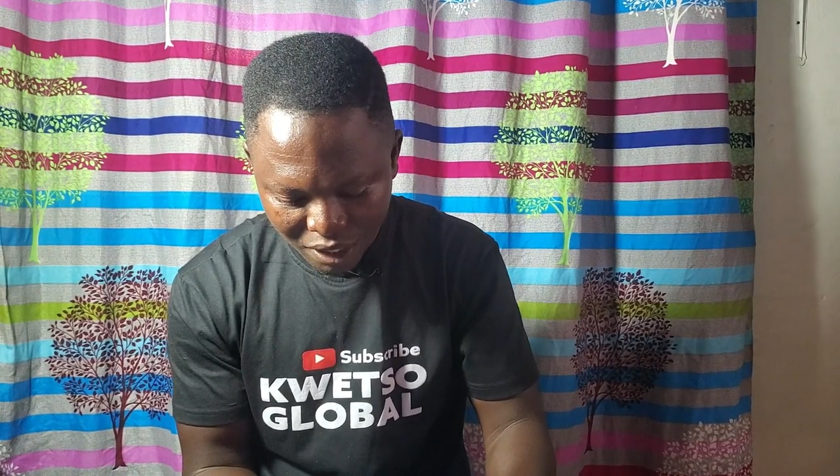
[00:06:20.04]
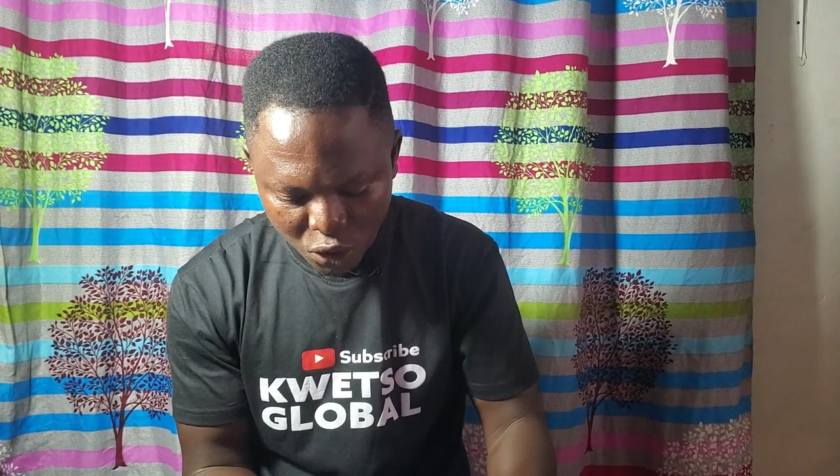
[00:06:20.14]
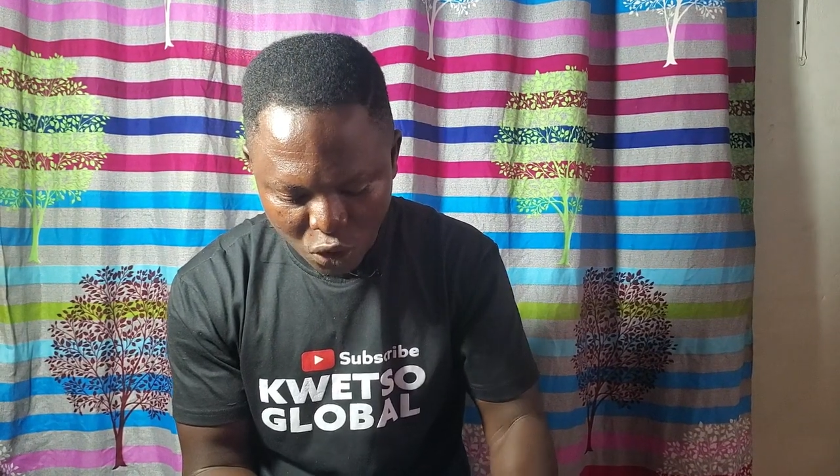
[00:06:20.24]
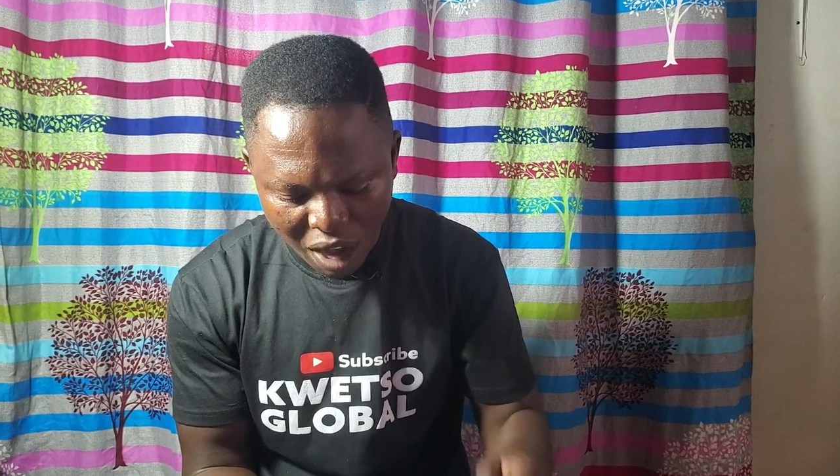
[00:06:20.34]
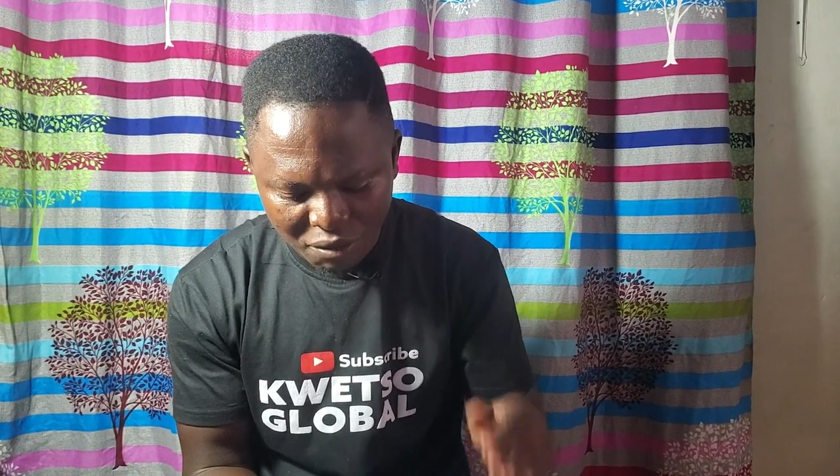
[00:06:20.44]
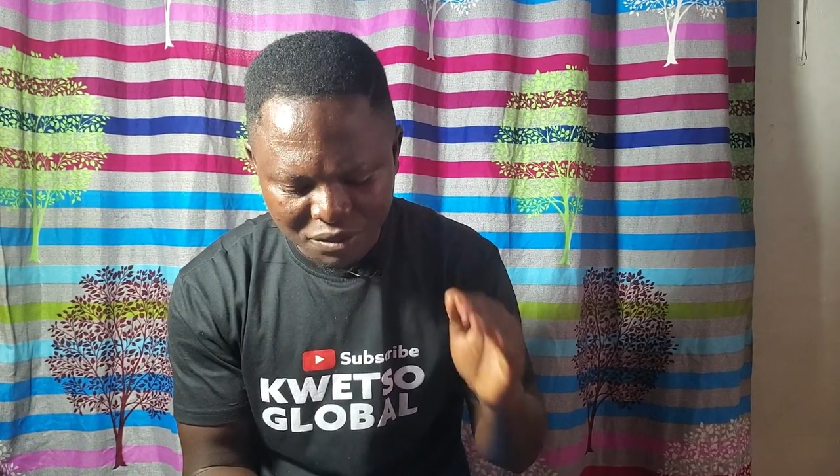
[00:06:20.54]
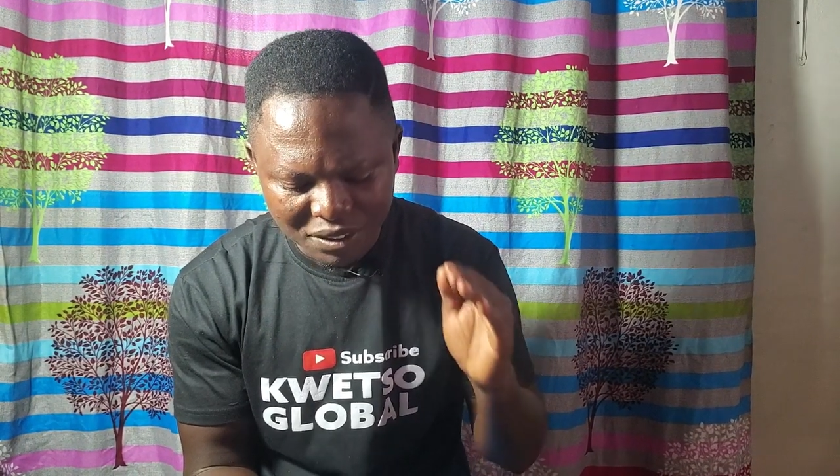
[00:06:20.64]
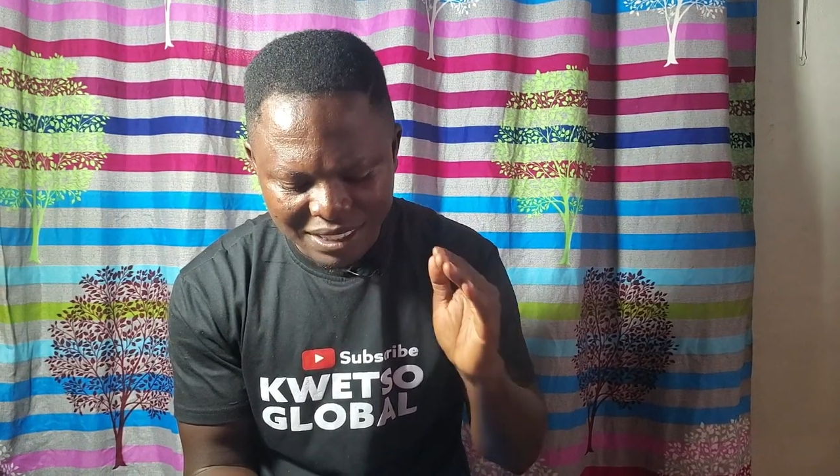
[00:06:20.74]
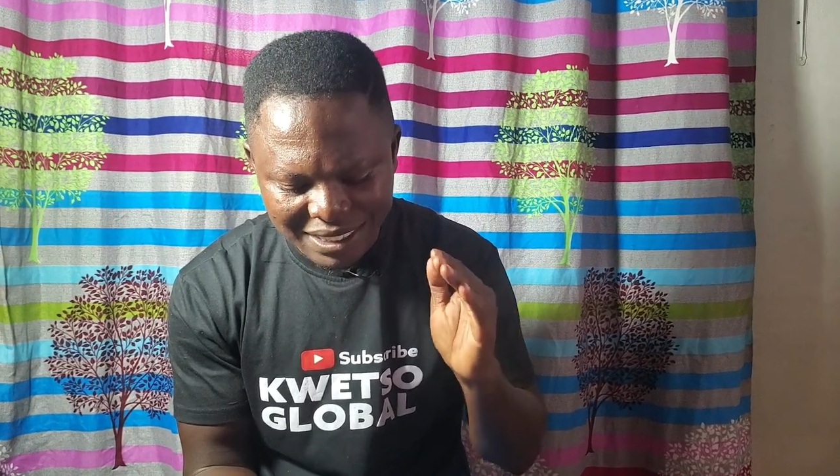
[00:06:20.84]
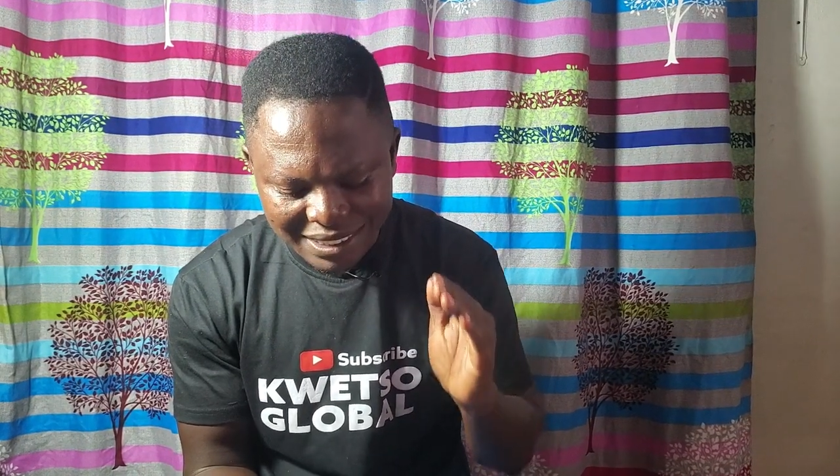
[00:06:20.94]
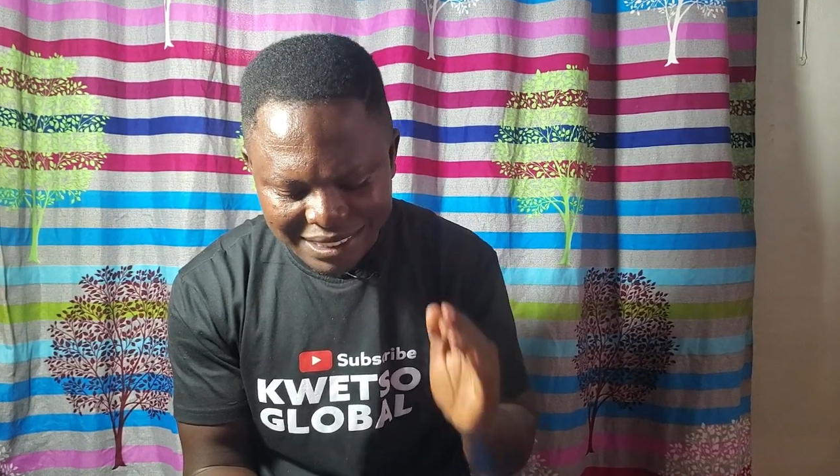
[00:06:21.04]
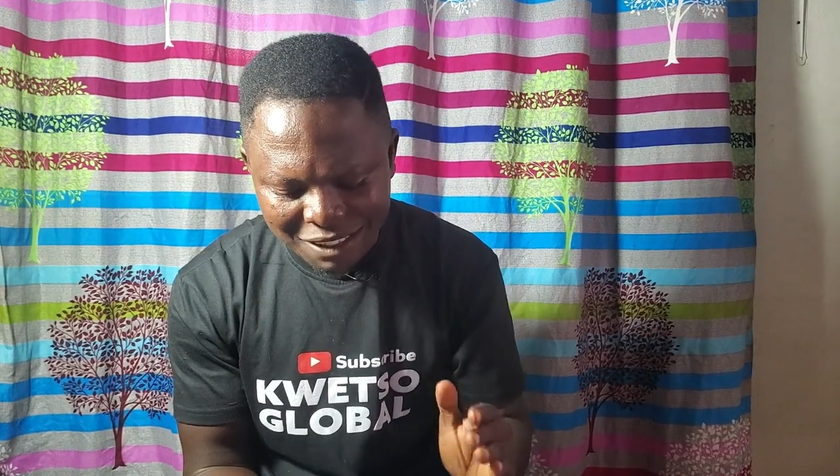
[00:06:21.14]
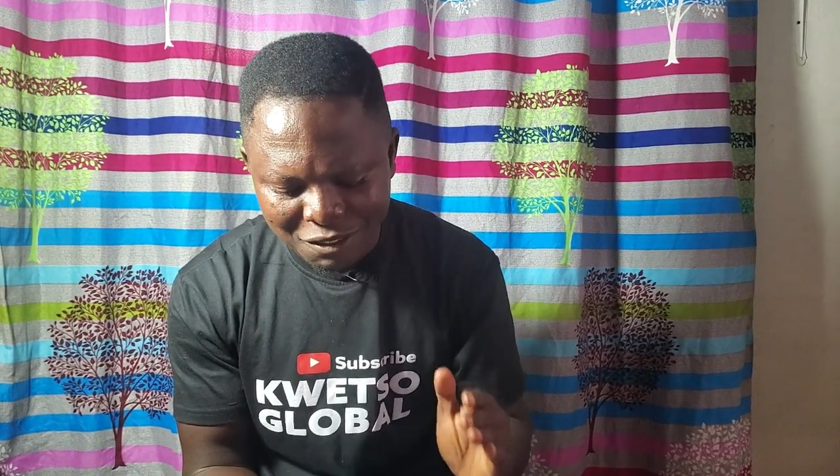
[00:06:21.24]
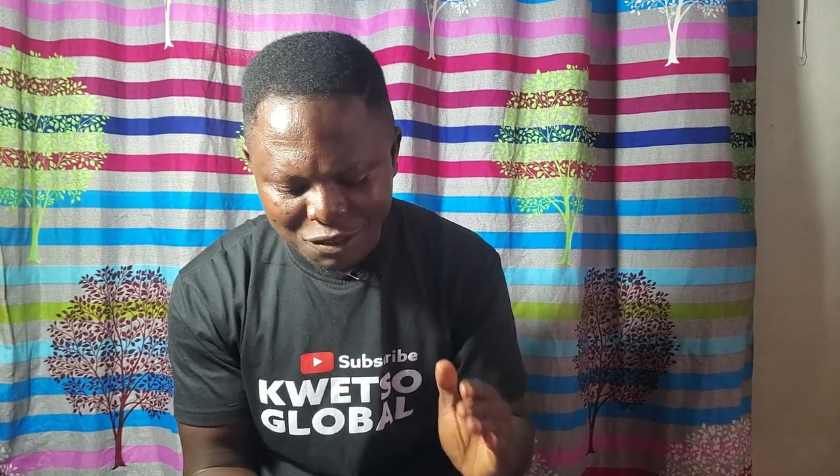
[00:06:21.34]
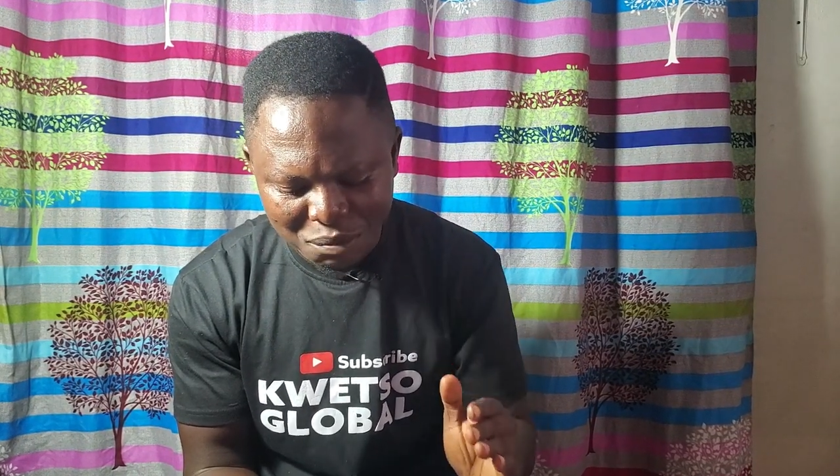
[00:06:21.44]
"You have
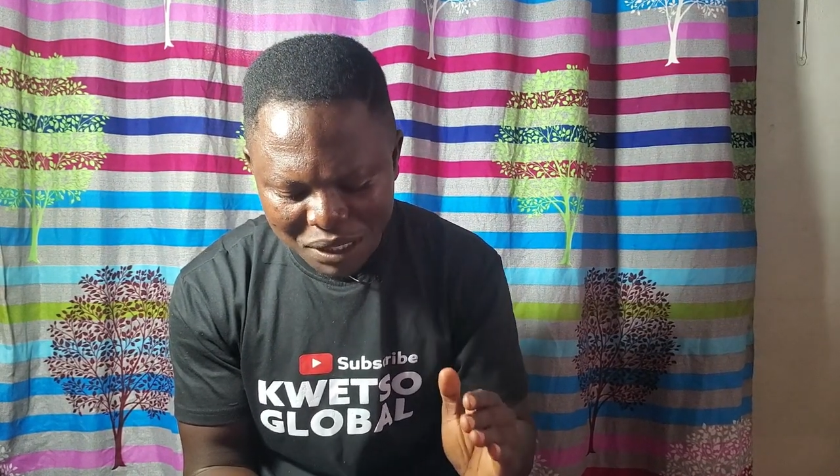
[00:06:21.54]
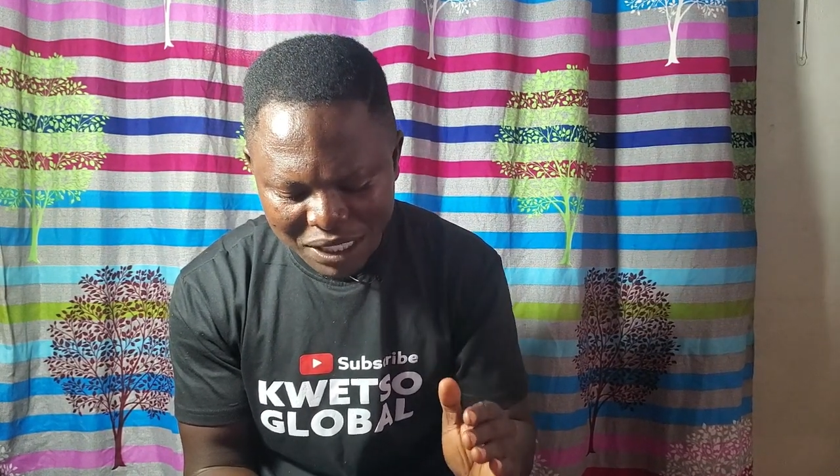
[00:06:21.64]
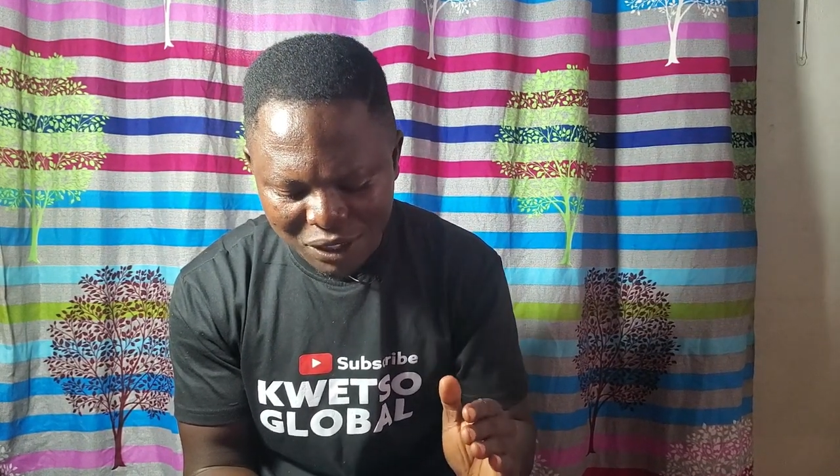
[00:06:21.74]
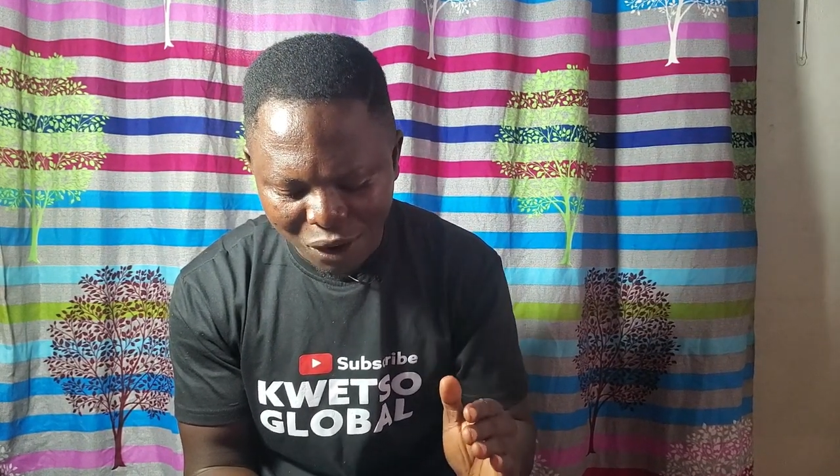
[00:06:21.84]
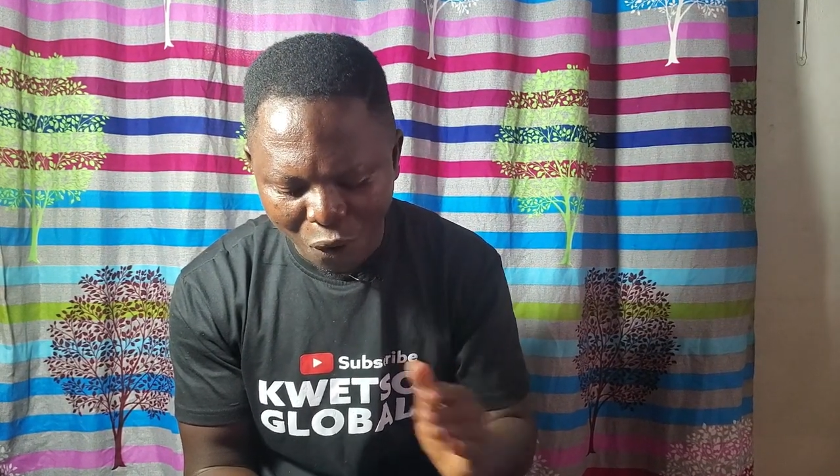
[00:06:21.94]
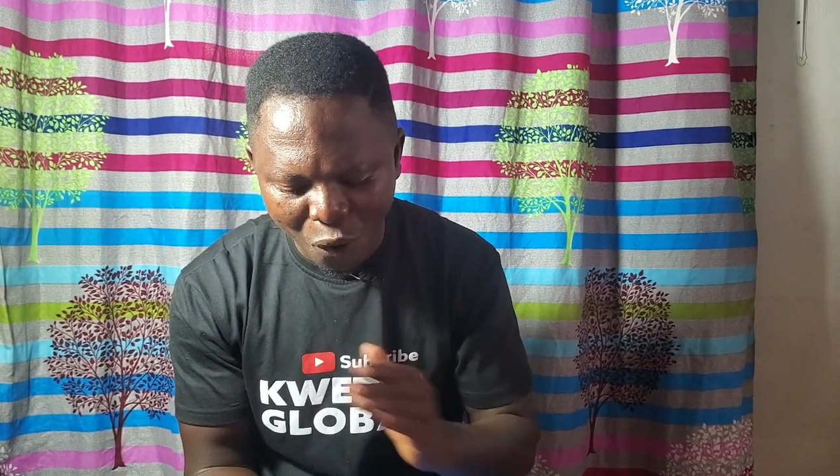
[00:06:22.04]
deceived me